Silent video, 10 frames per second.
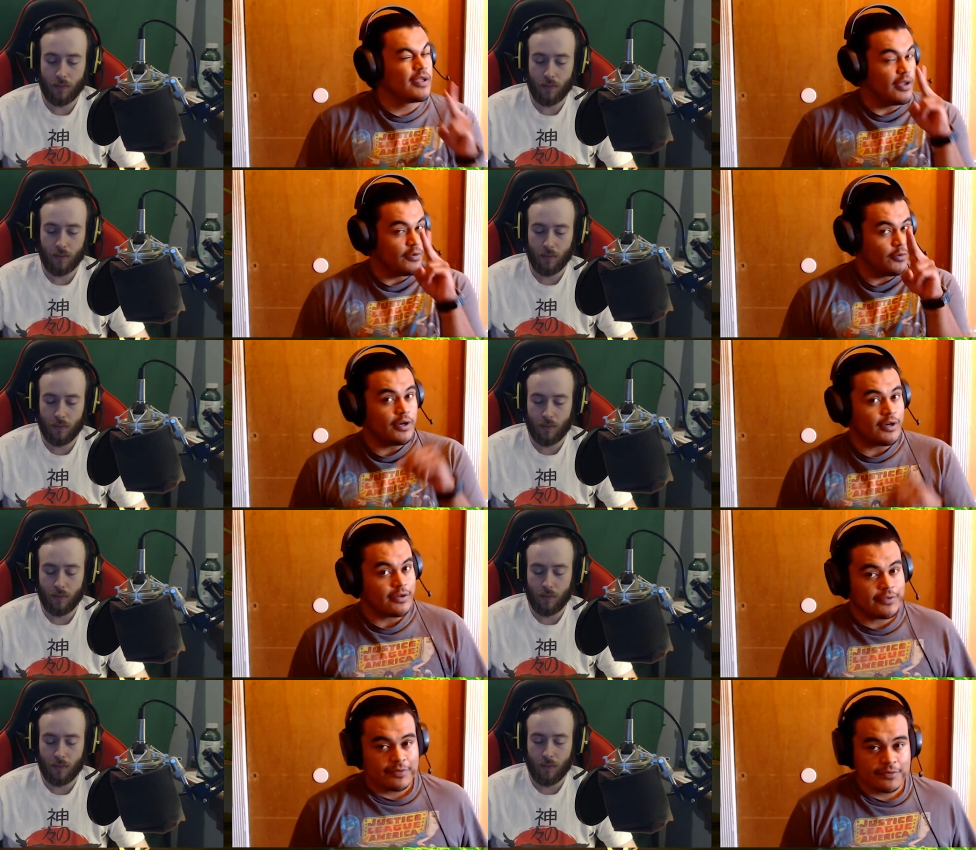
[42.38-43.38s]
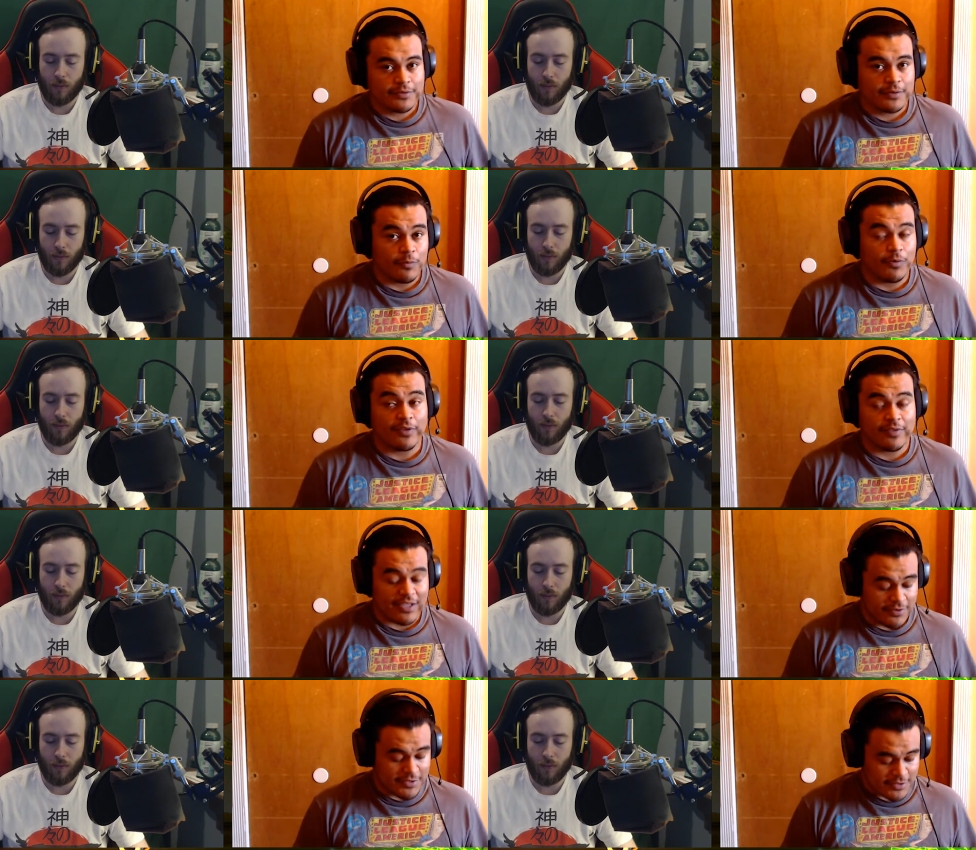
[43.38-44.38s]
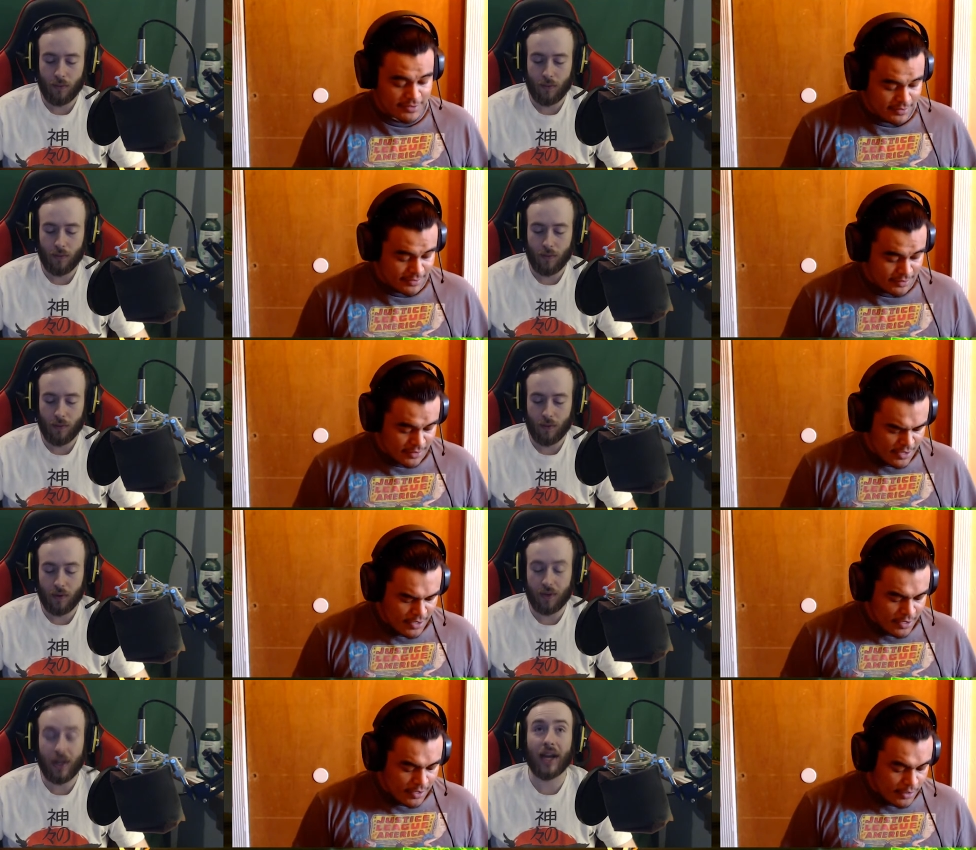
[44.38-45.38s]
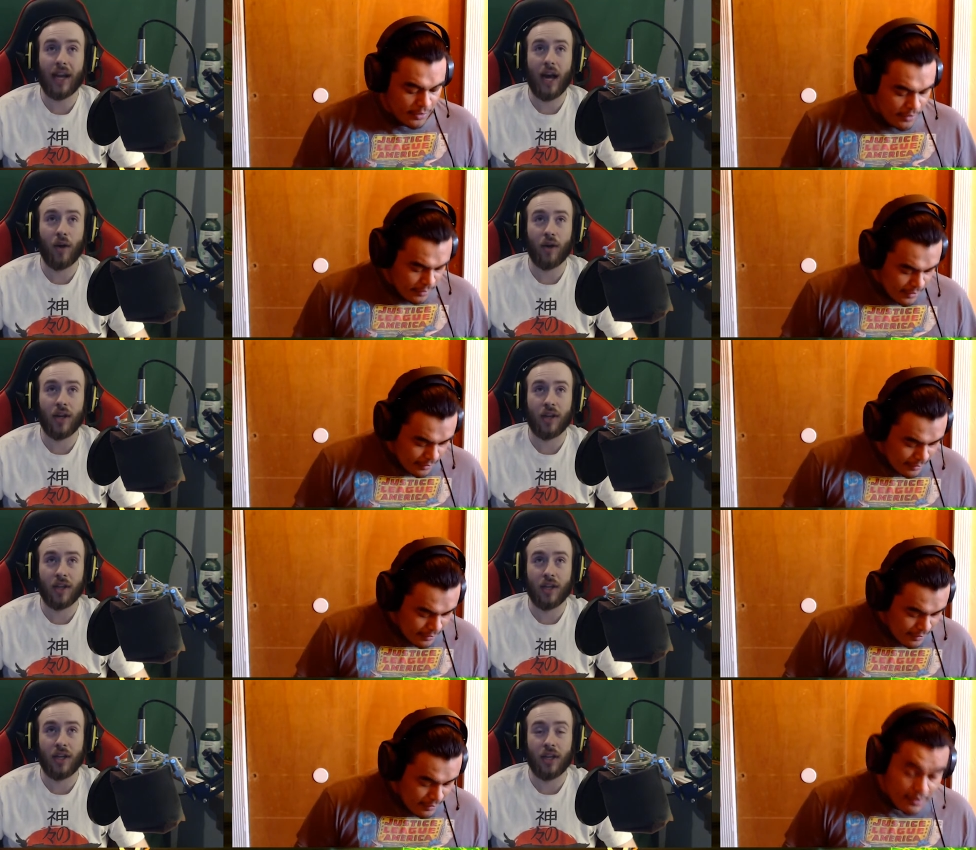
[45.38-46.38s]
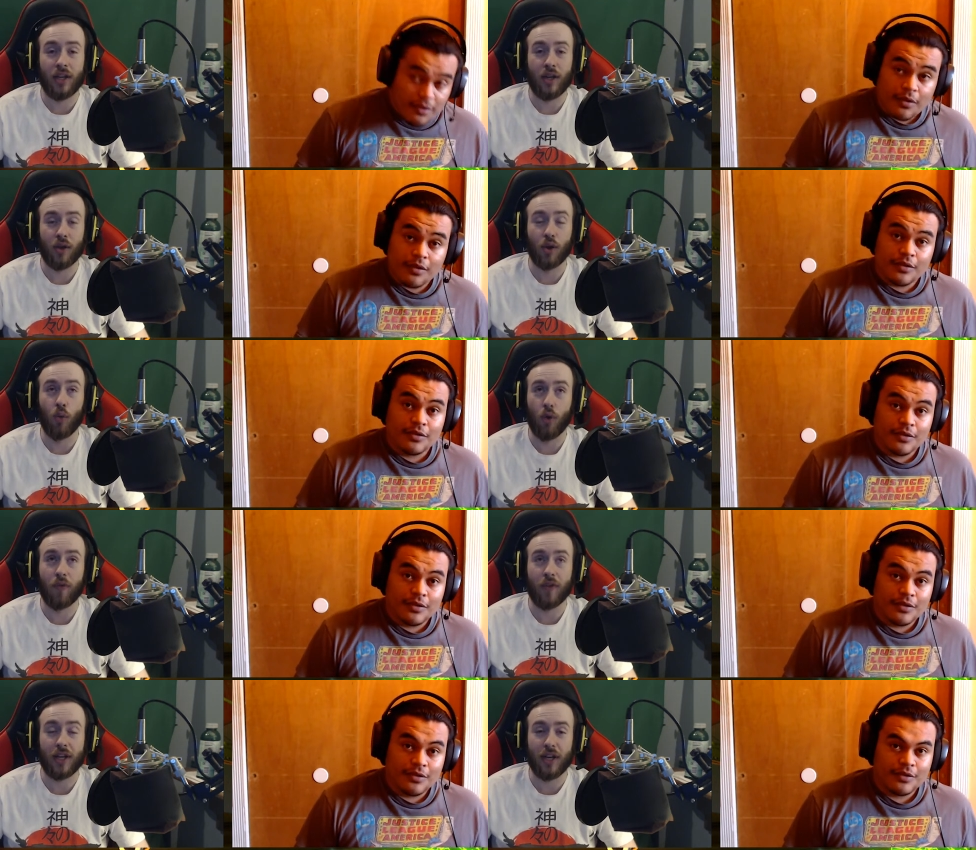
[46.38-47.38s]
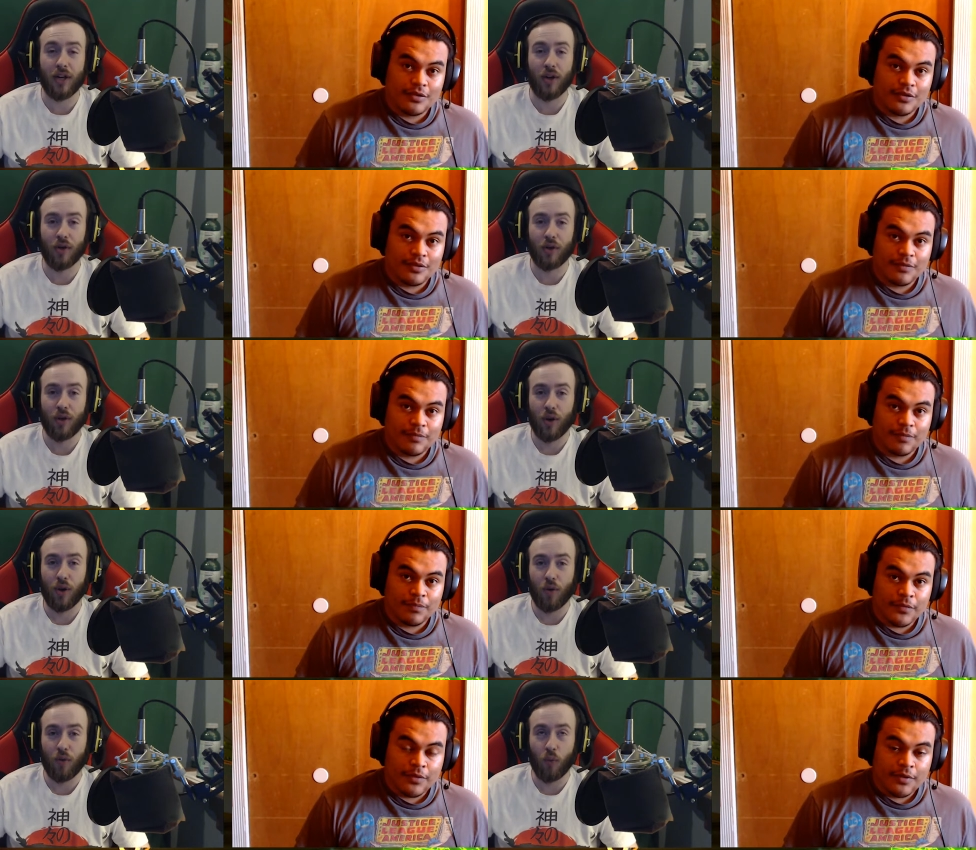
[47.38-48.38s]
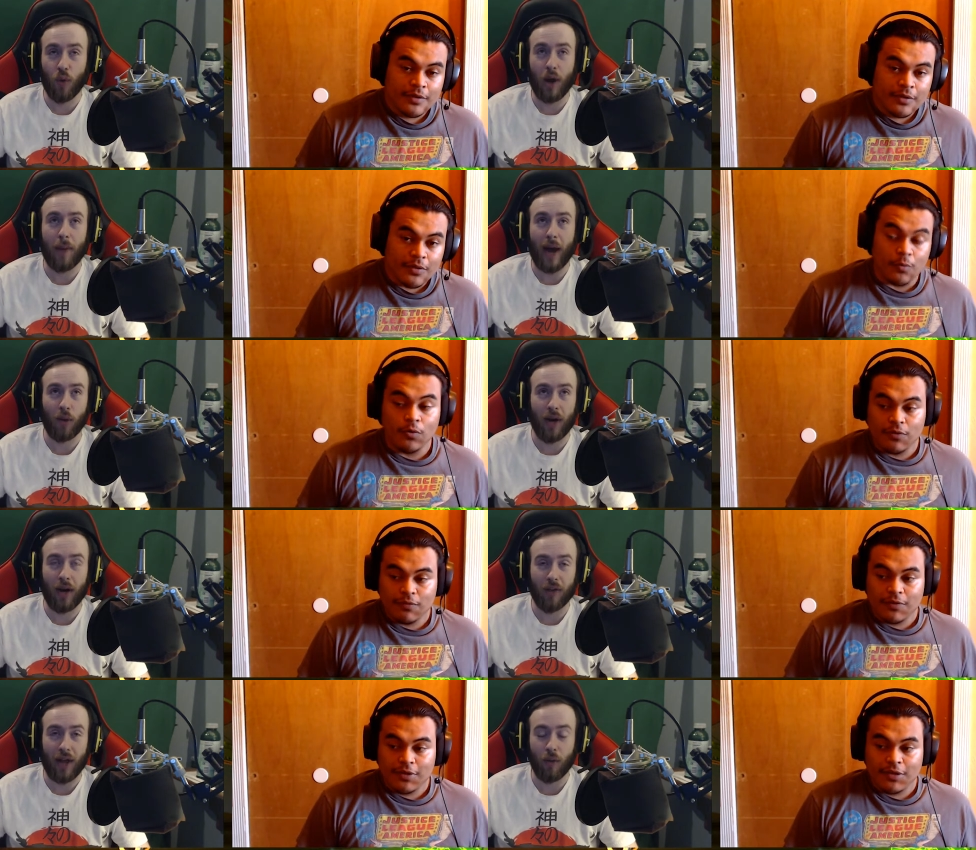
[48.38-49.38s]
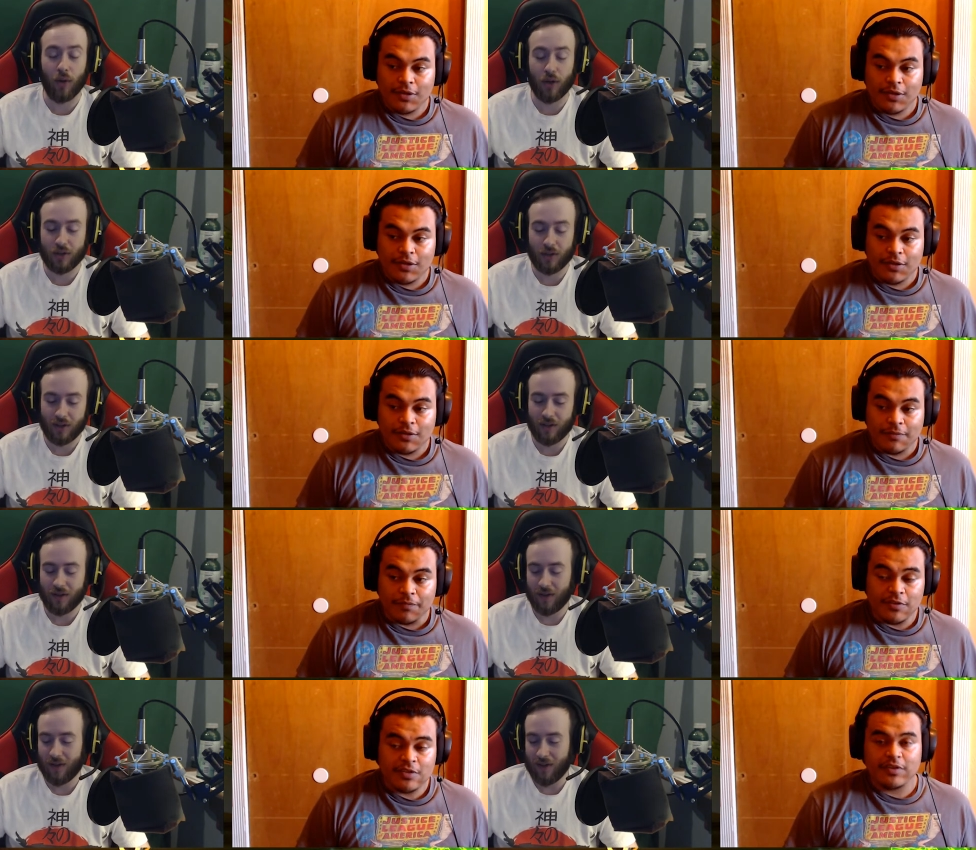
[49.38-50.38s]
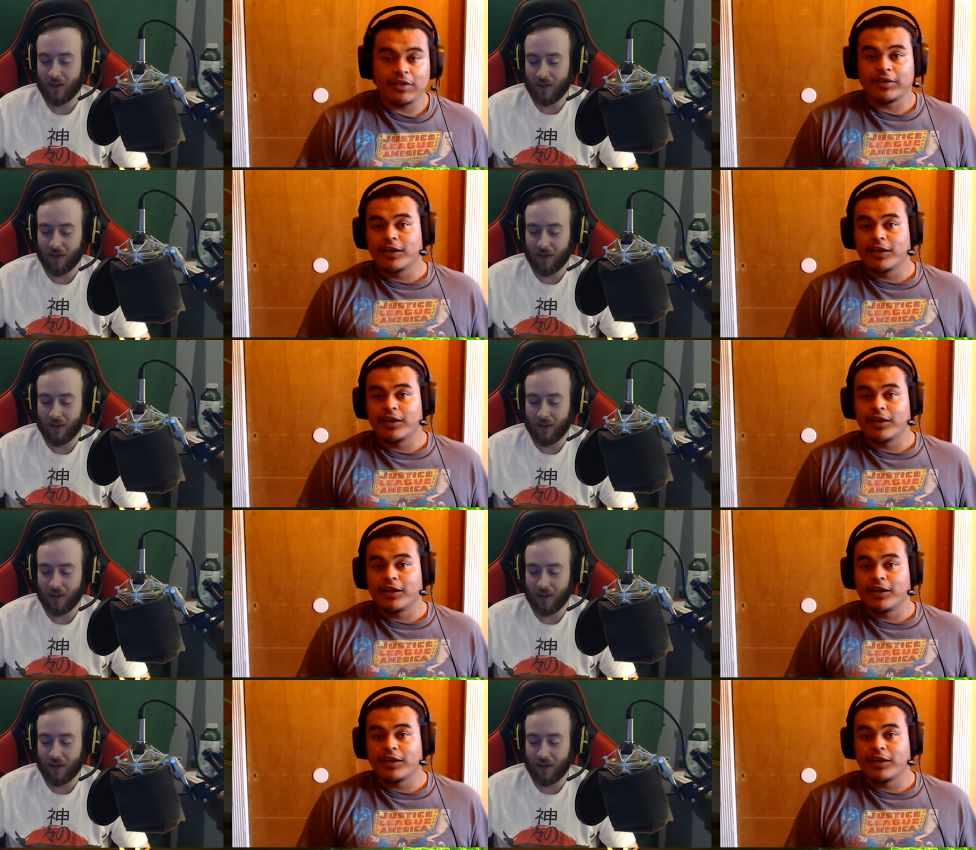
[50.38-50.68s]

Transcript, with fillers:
Speaker 1: and two dogs. What a savage.
Speaker 2: Not counting the, the wolf he killed way back whenever that was.
Speaker 1: He's just killing